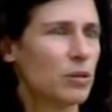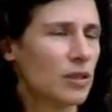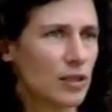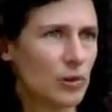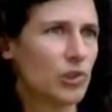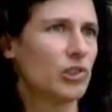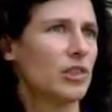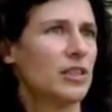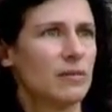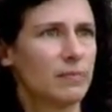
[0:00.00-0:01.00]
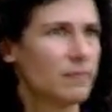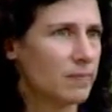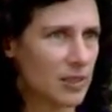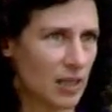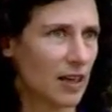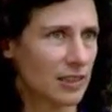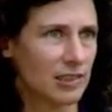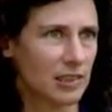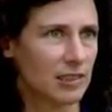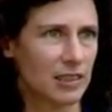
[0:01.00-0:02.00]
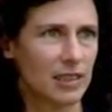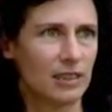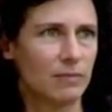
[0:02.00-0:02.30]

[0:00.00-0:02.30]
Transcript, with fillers: pollution, toxicity